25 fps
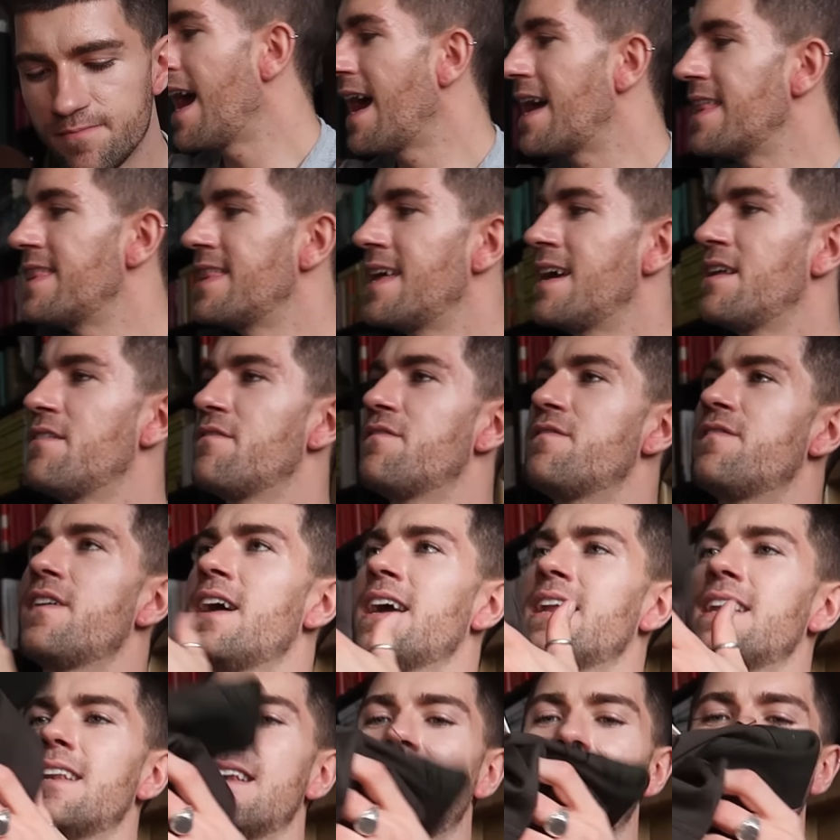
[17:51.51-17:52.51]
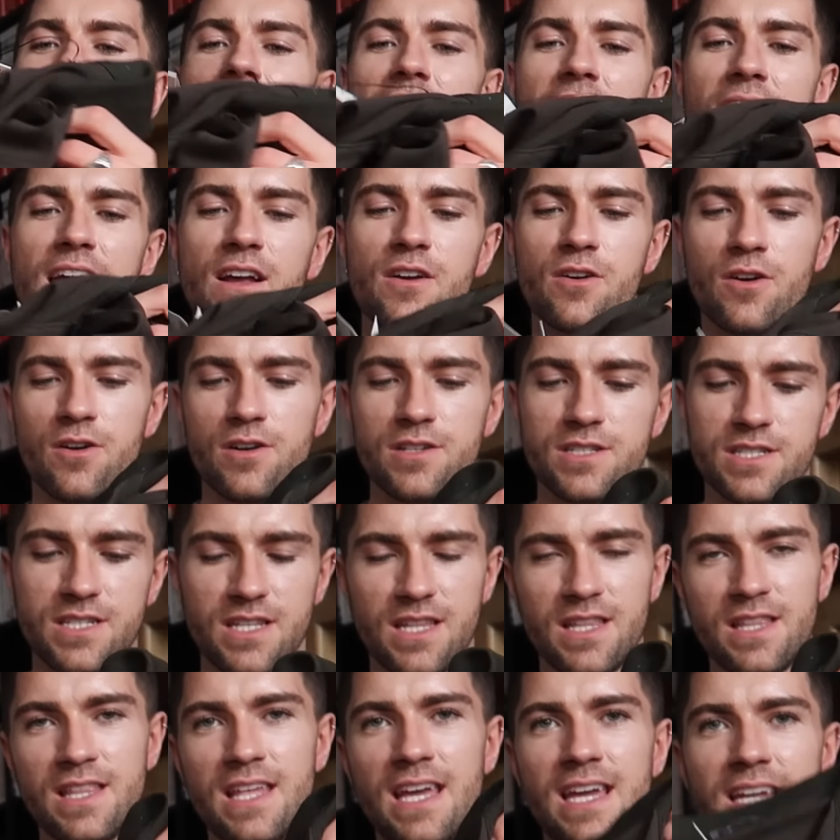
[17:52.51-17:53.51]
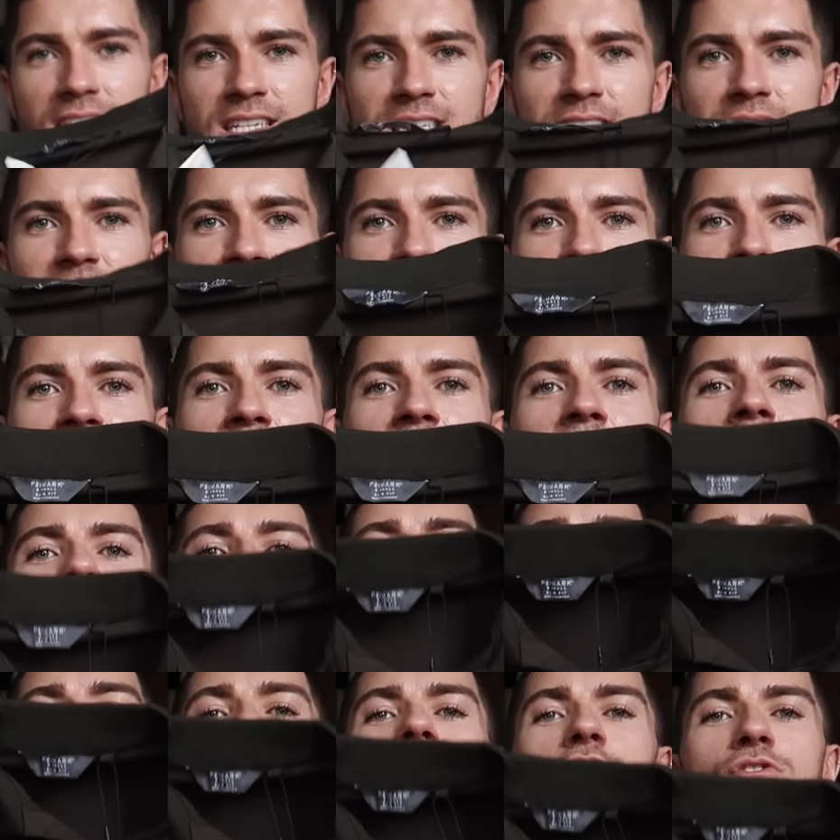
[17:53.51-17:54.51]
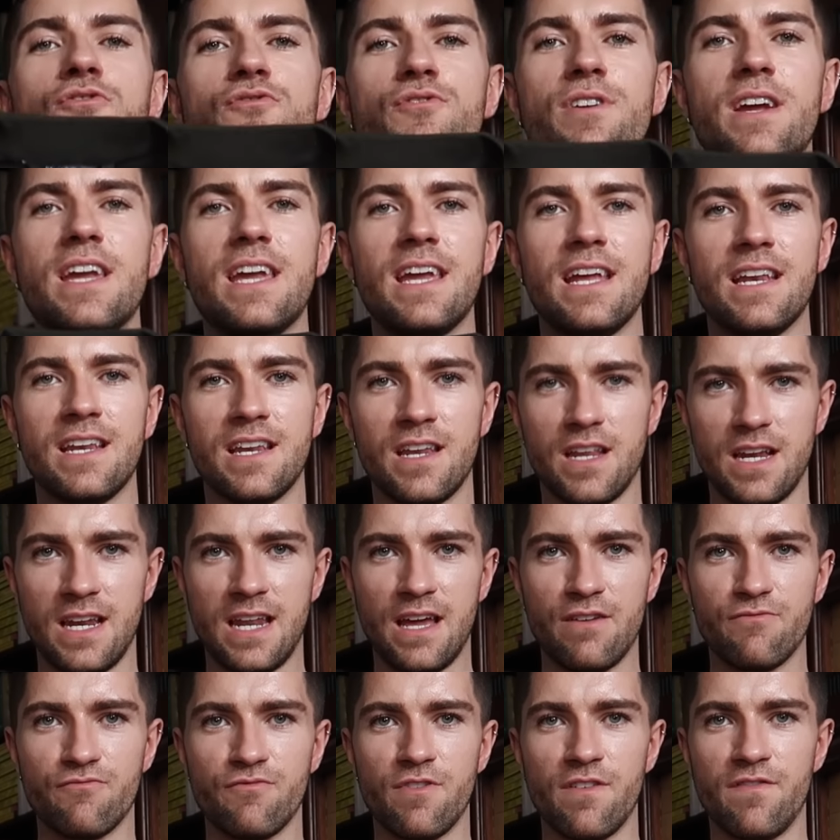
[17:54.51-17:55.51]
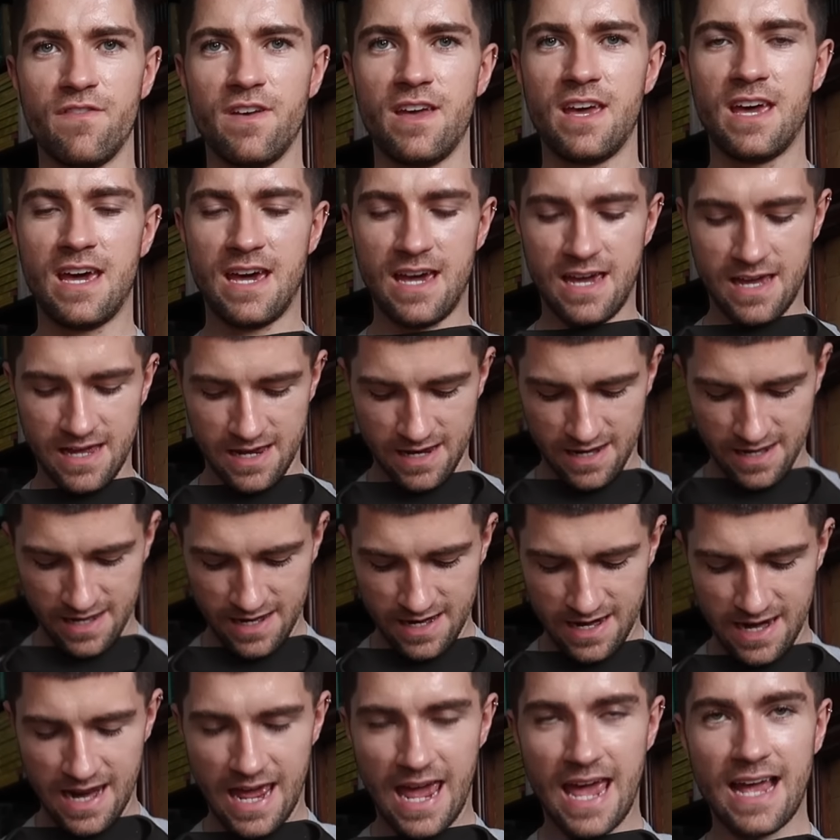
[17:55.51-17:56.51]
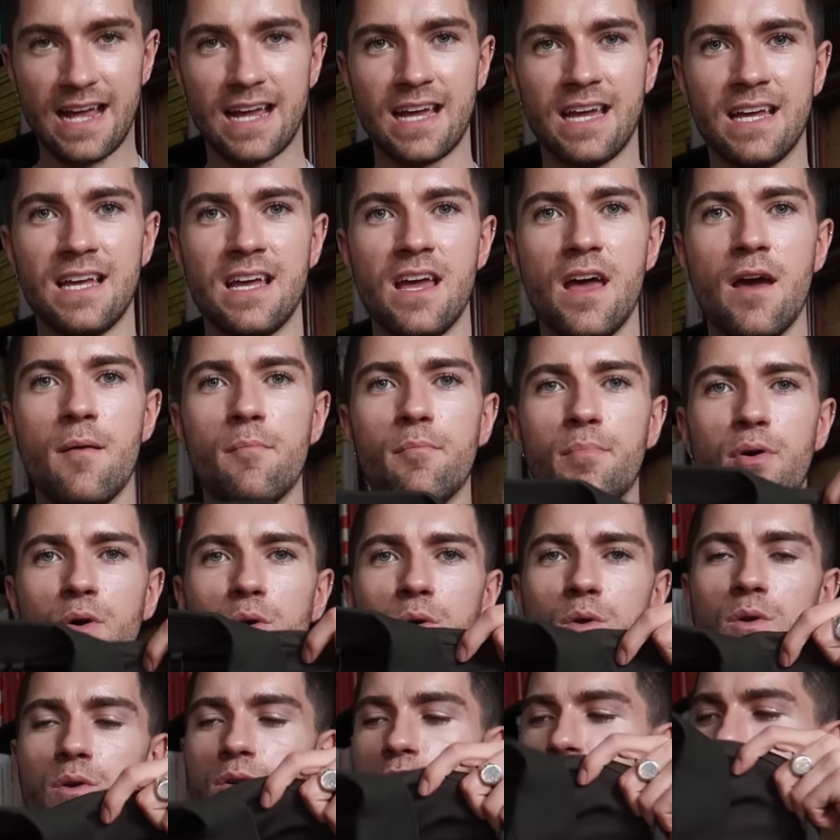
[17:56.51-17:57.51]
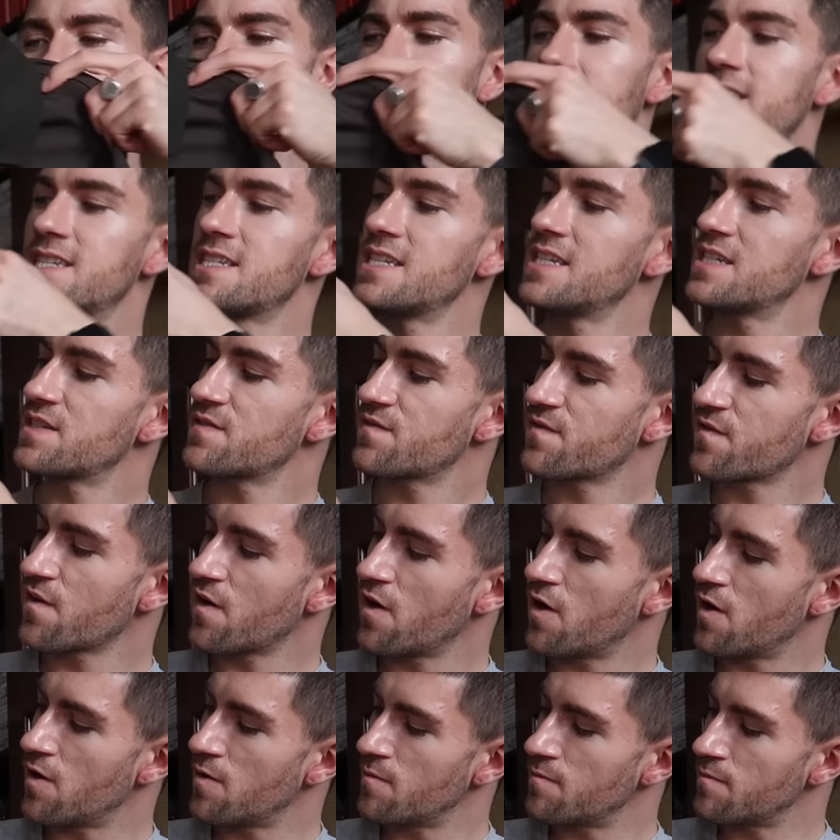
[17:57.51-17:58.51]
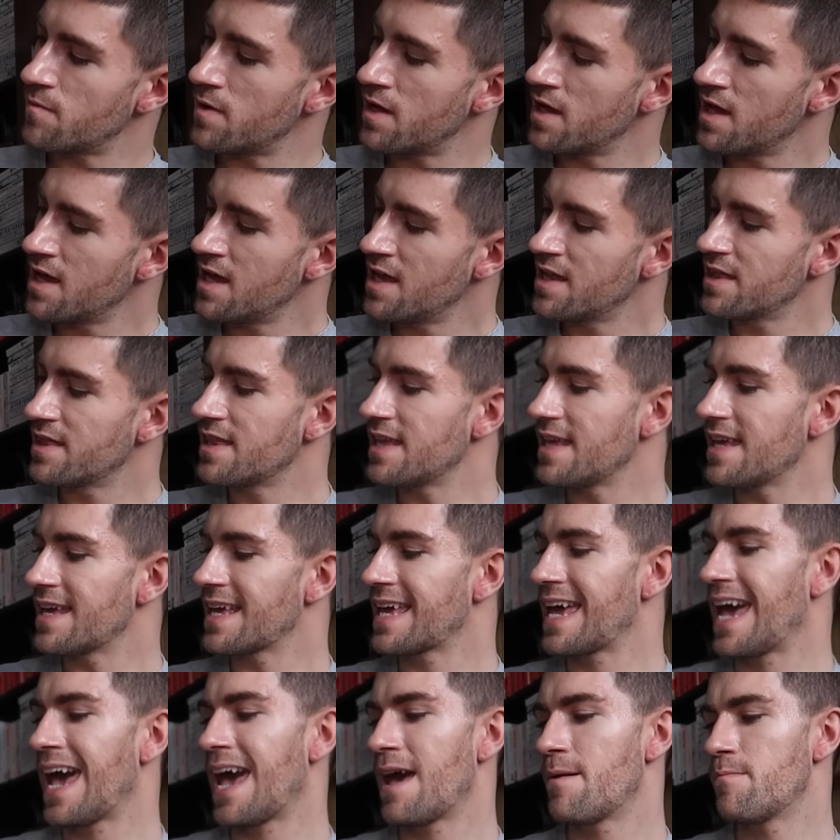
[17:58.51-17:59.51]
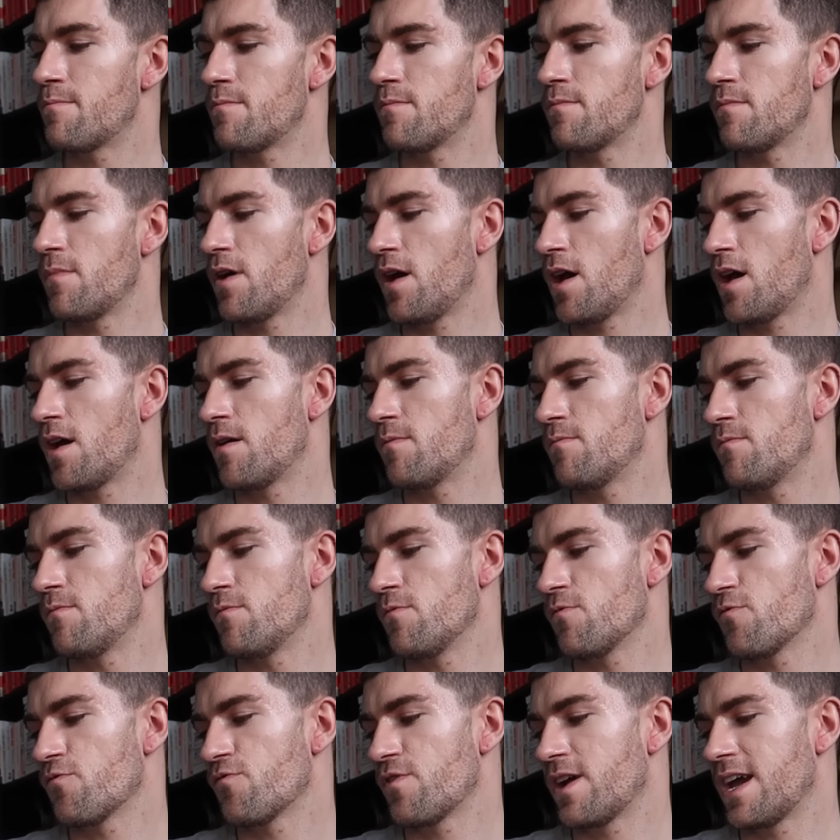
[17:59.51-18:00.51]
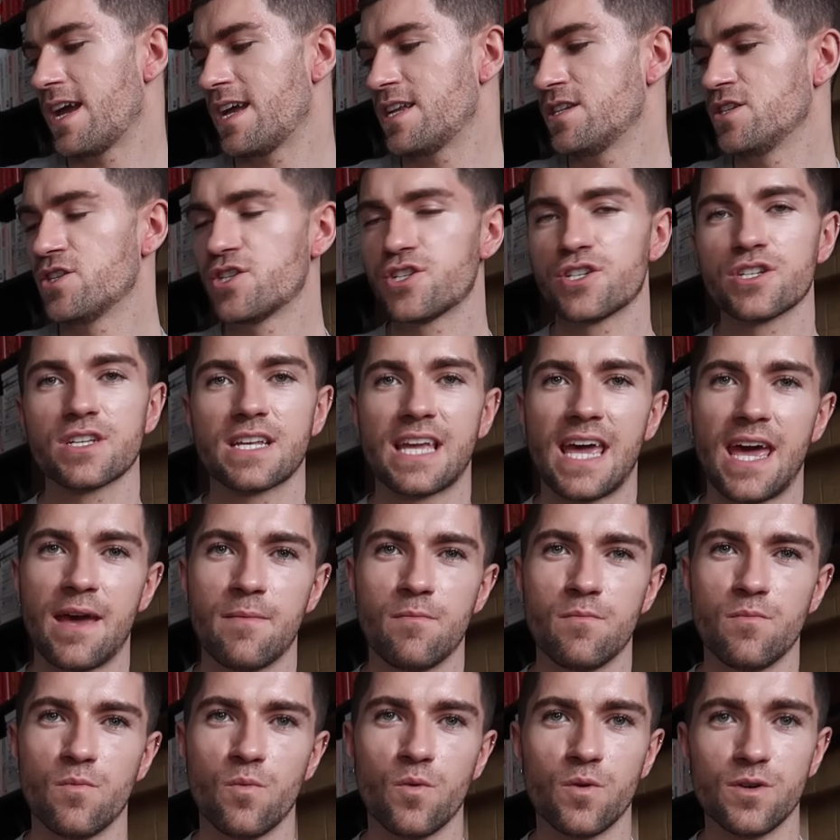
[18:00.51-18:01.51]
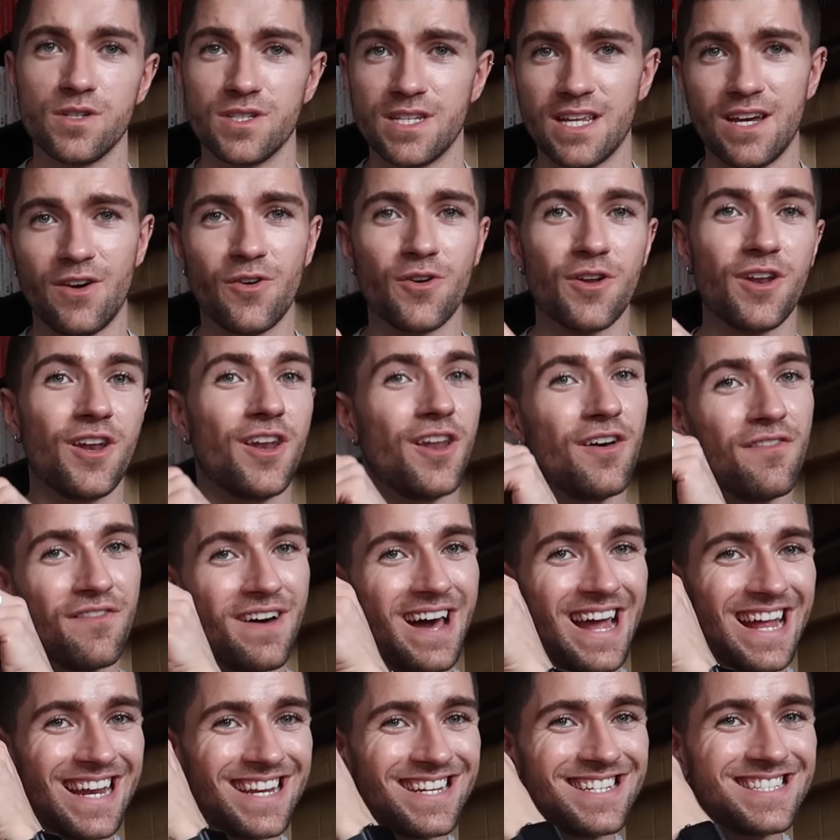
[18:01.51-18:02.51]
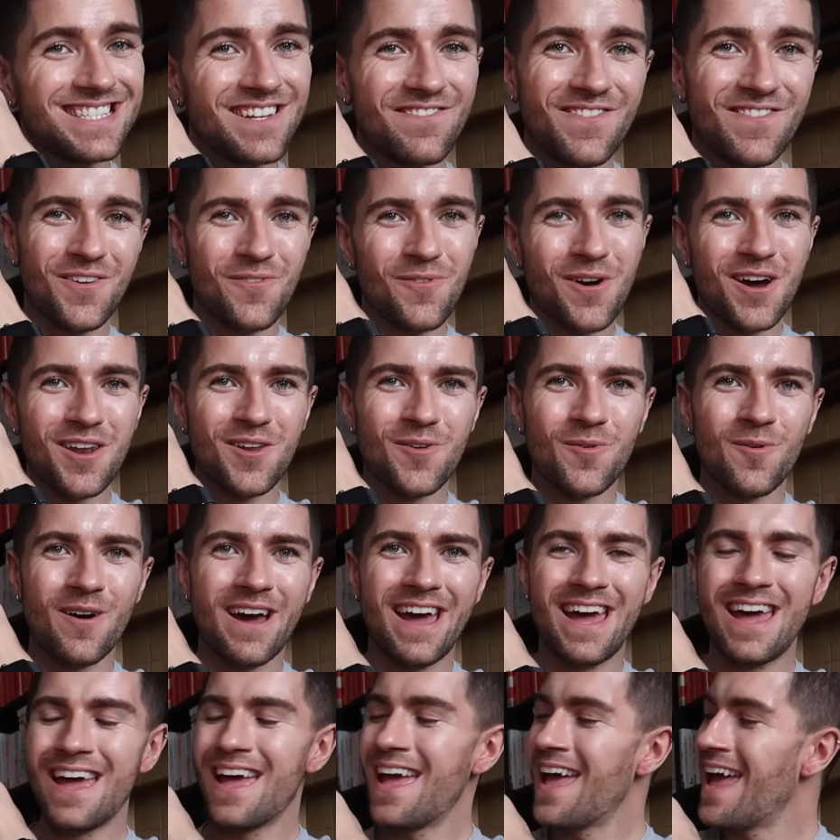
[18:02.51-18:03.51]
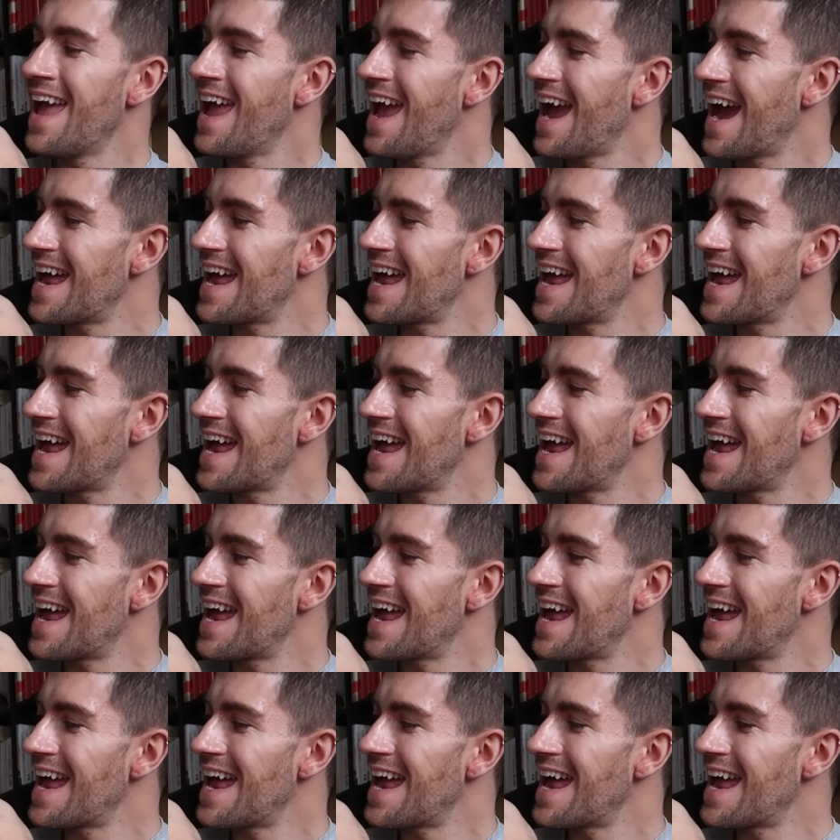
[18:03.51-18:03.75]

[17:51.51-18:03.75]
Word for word: And then finally, I got this green, like Revere neck polo. So this is from the Kem range. Kem was on Love Island, you weren't aware.